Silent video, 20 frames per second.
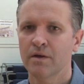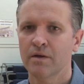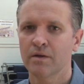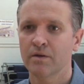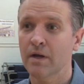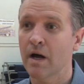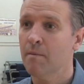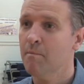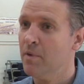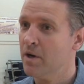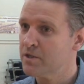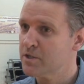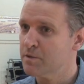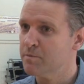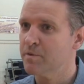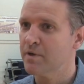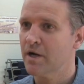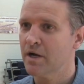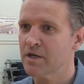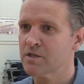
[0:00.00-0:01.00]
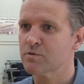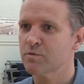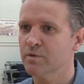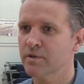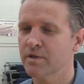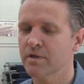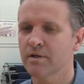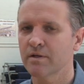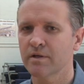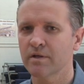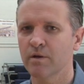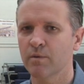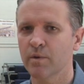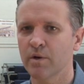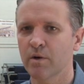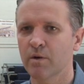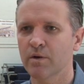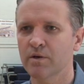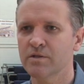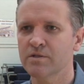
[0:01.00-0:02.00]
Not much, to be honest with you. You know, we
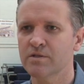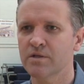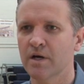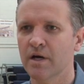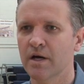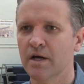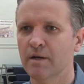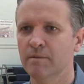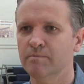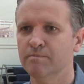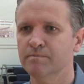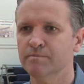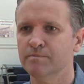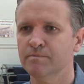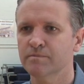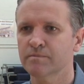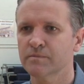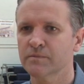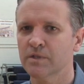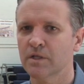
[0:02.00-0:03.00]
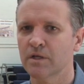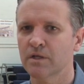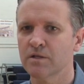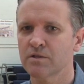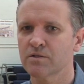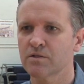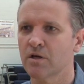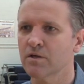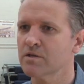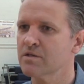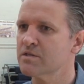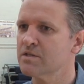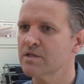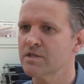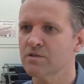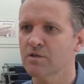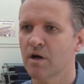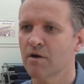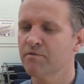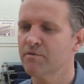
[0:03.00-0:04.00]
always um, uh, start the
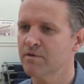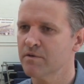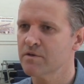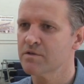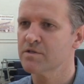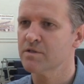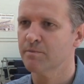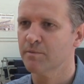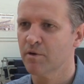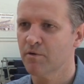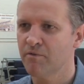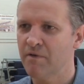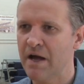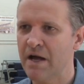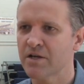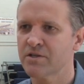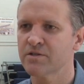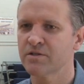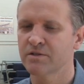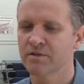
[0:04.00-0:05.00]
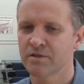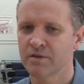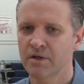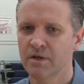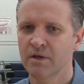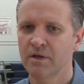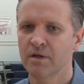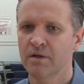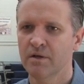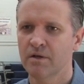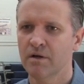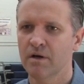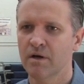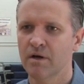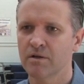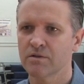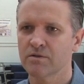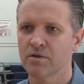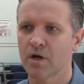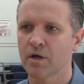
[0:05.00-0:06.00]
season off in a similar fashion,
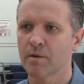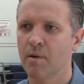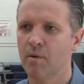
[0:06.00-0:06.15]
uh, talk